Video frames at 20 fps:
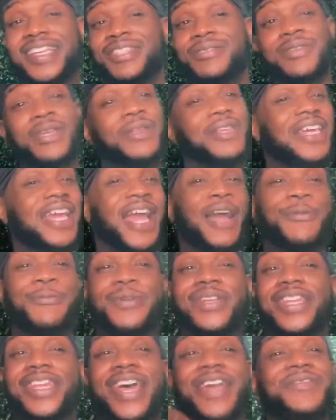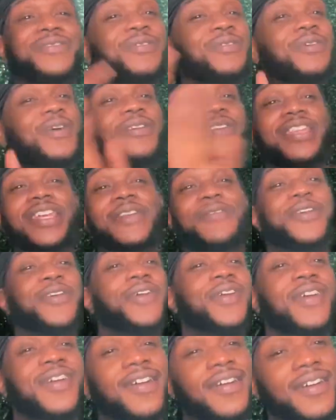Cause we only got one life. So go live it,
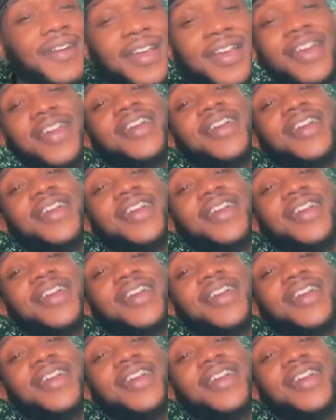girl.